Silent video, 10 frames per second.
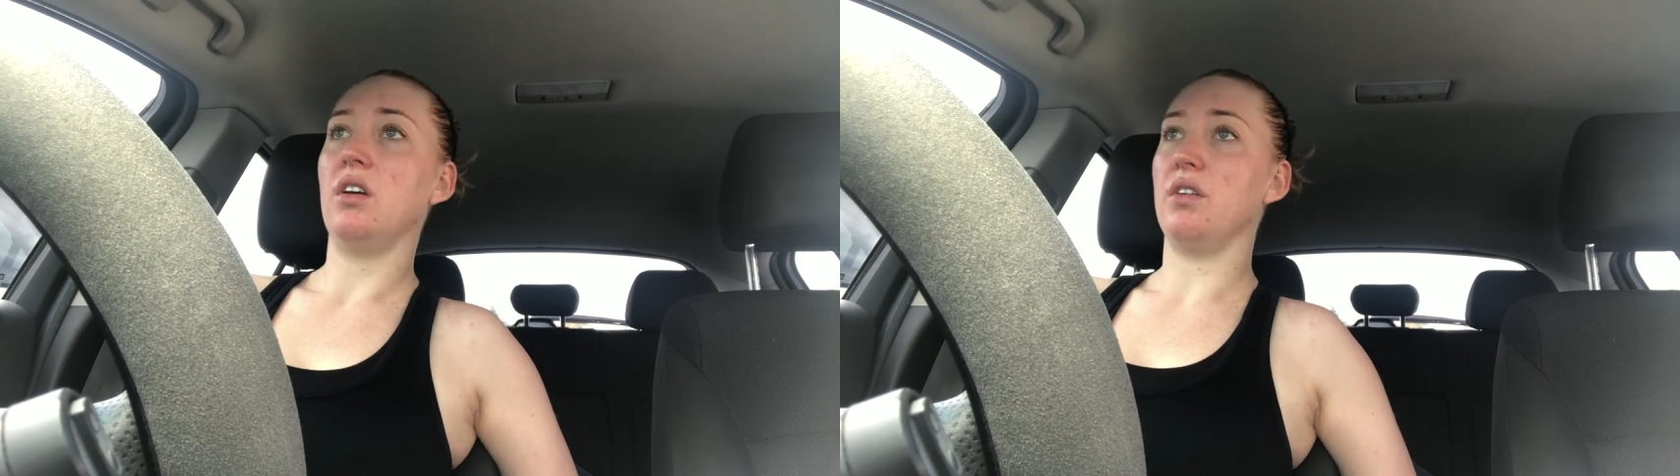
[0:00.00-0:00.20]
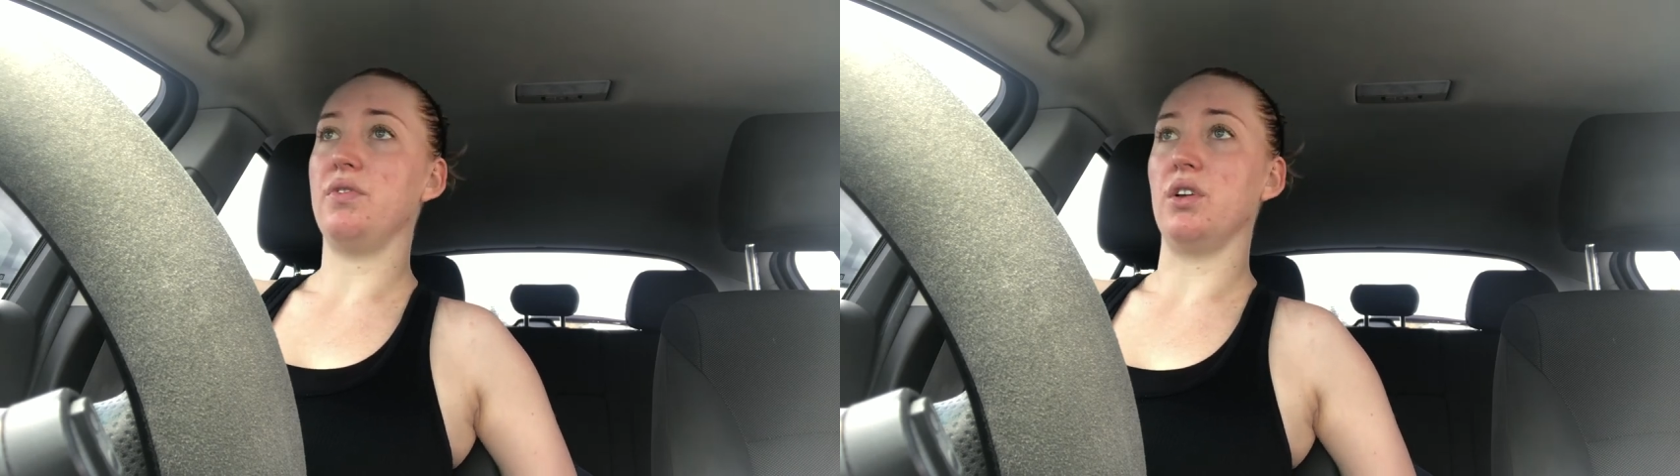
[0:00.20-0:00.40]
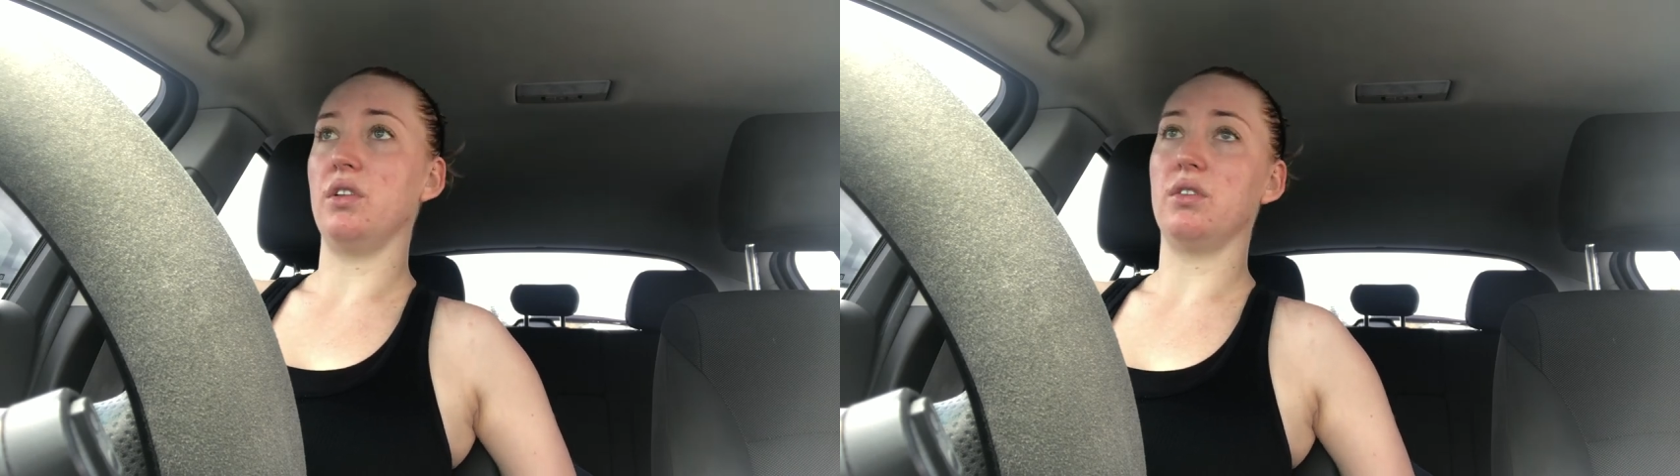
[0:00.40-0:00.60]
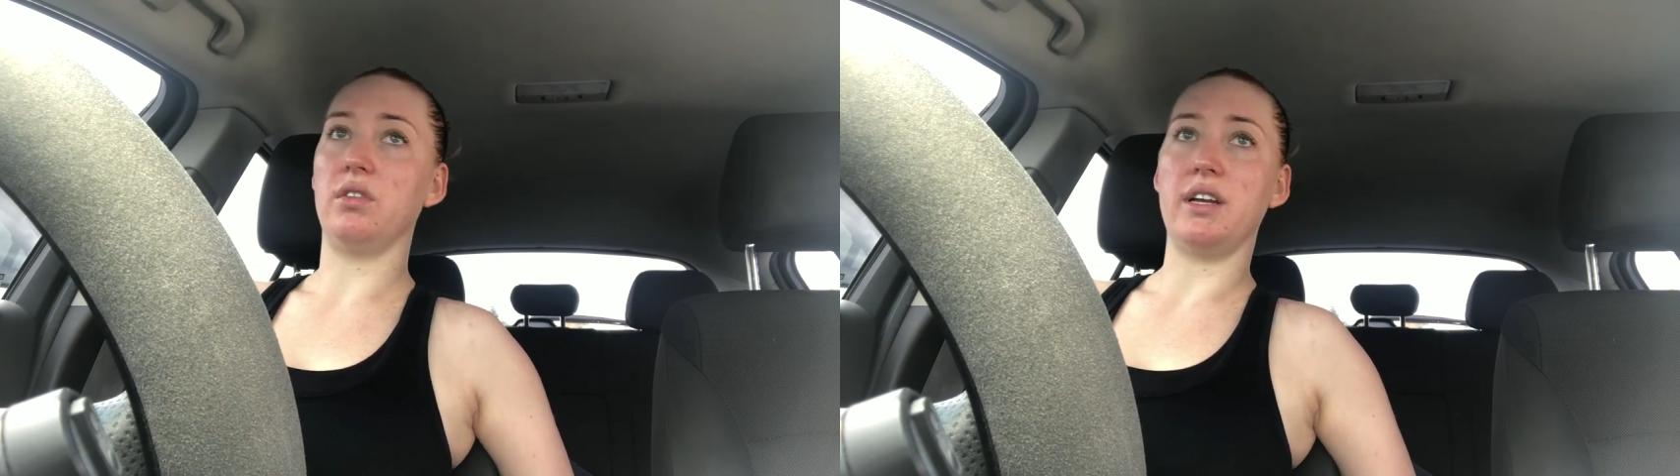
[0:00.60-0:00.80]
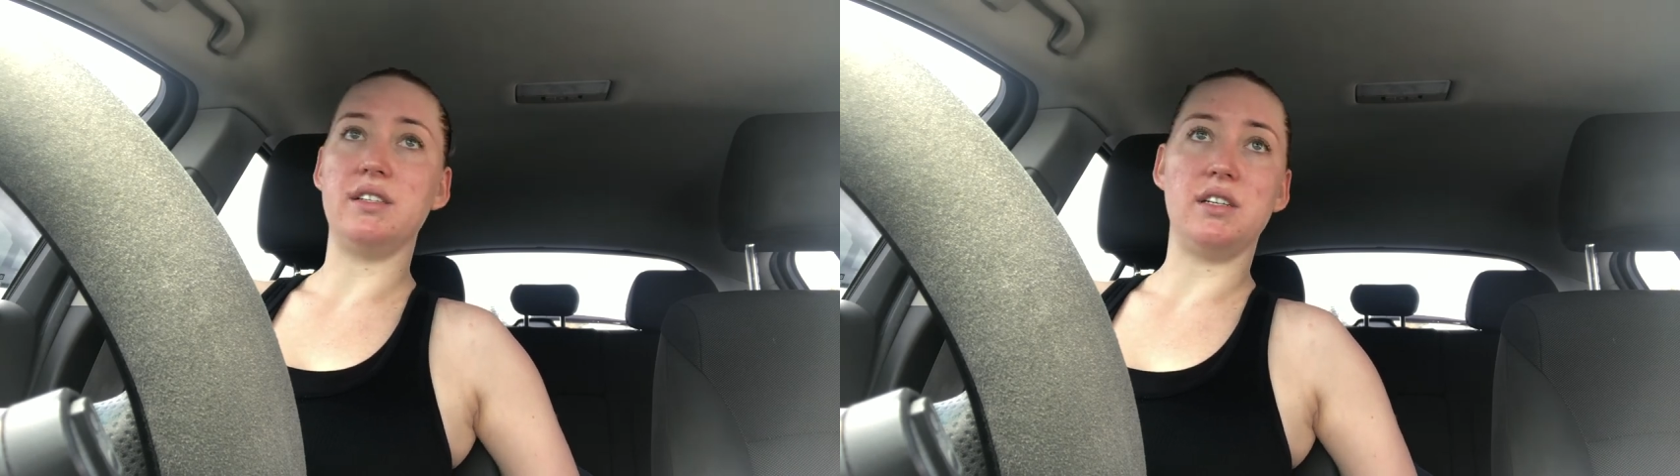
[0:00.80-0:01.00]
a few little
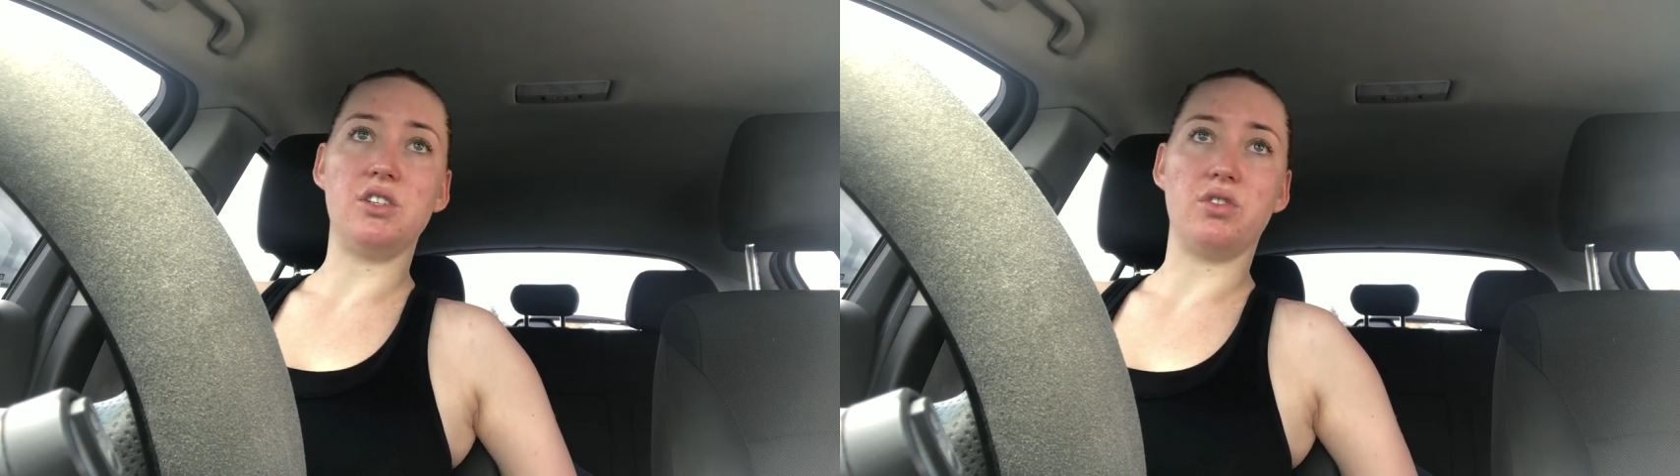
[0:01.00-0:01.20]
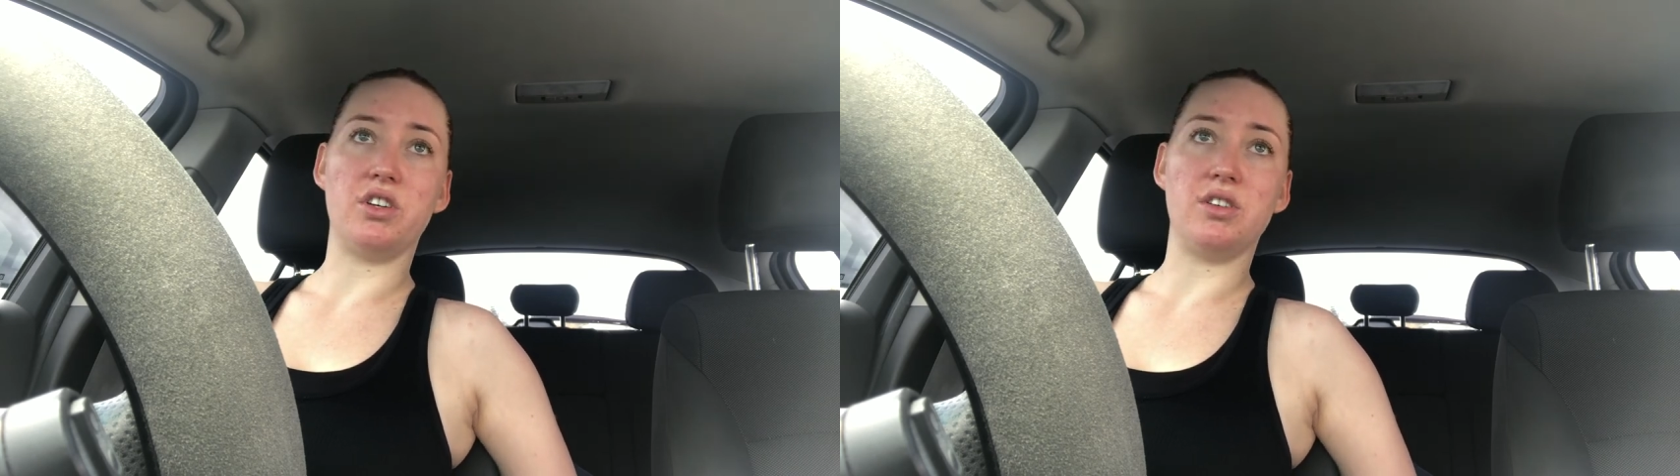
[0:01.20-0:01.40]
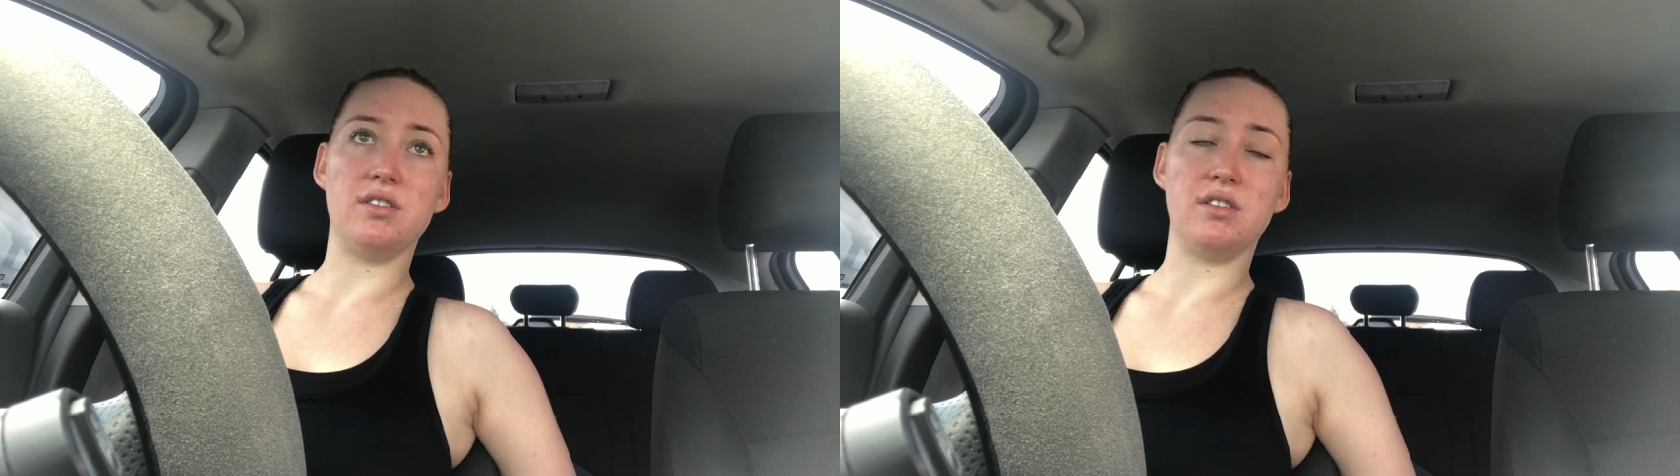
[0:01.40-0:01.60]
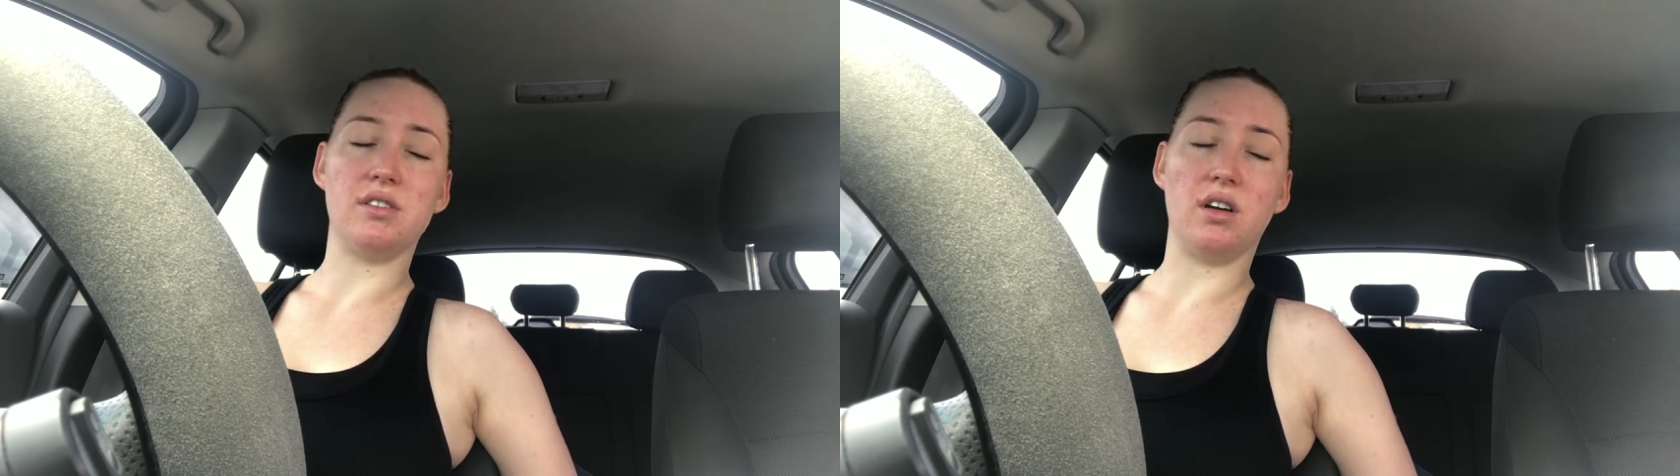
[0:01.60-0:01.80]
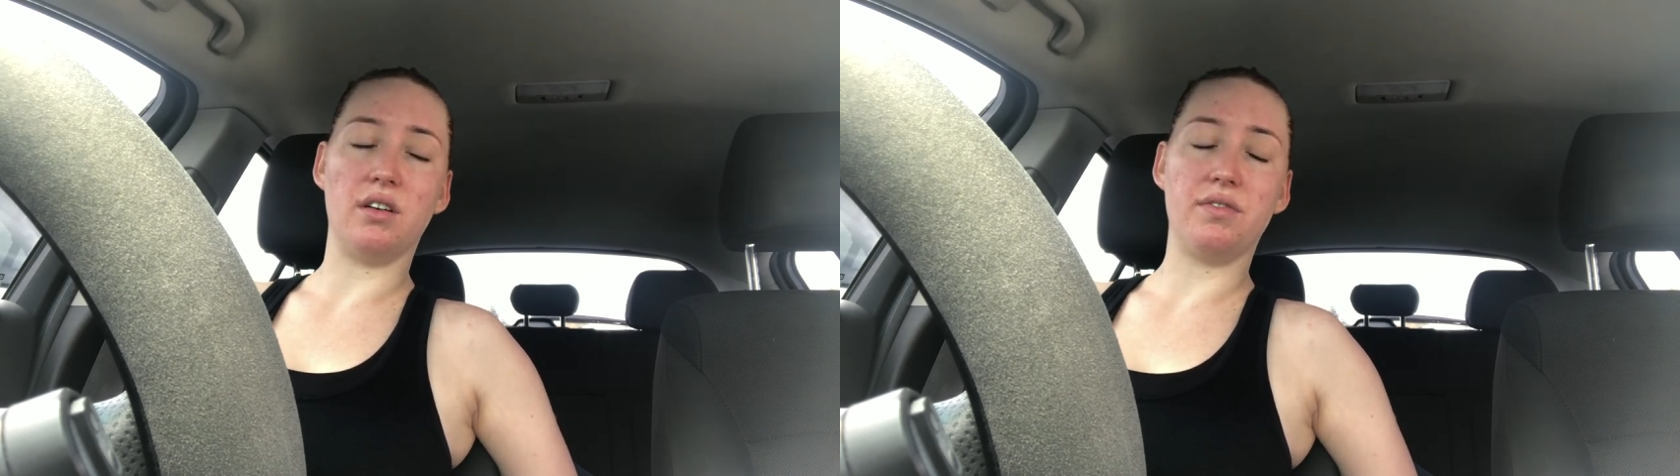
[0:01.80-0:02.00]
easy stretches and
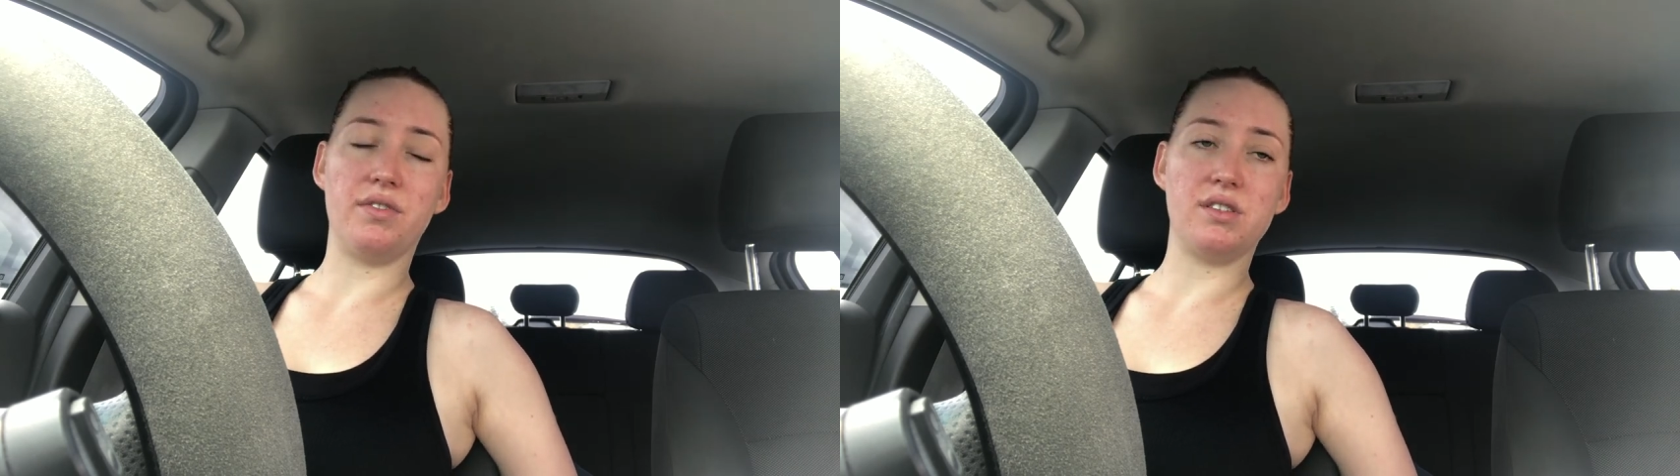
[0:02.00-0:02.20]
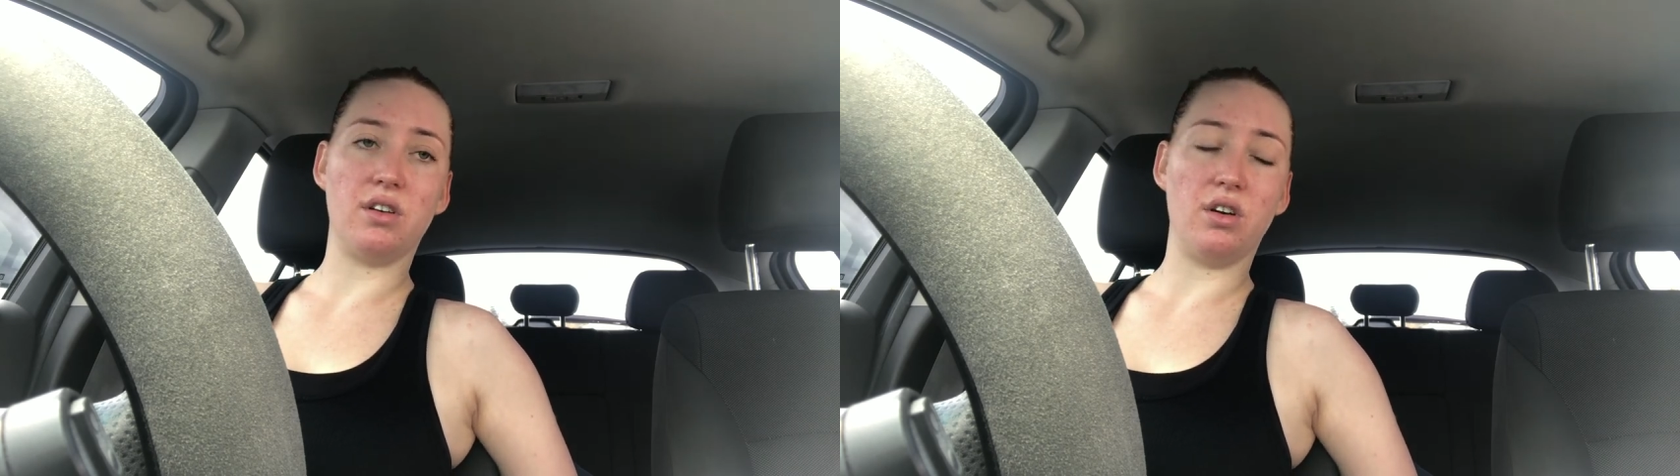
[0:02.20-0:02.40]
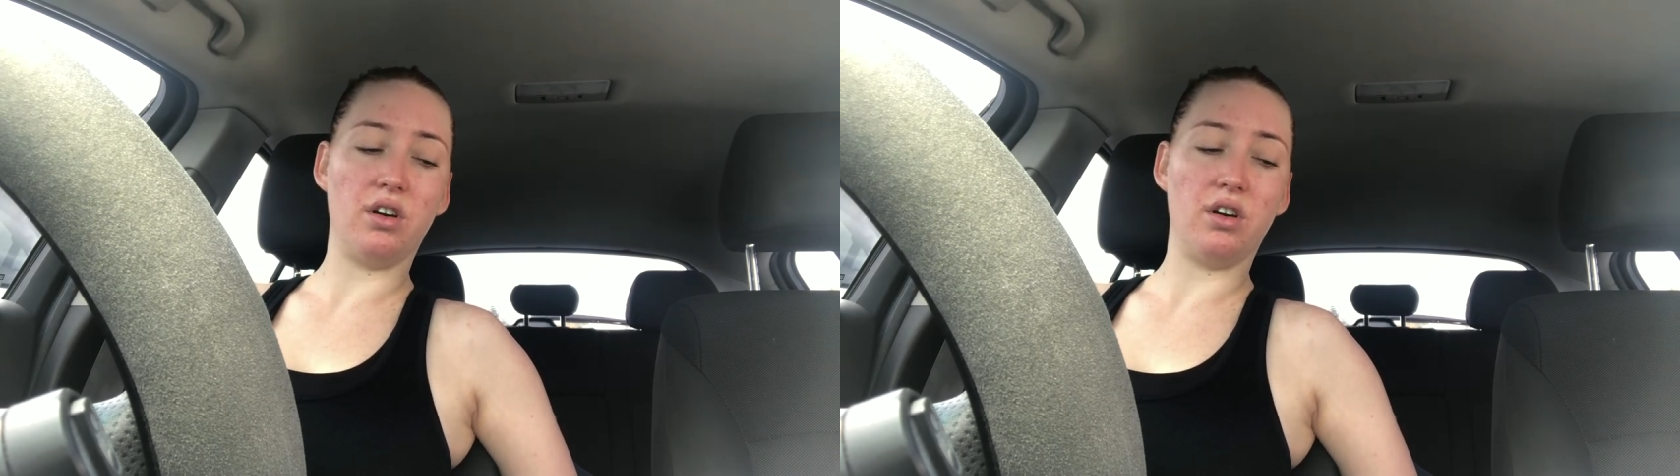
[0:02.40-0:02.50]
stuff so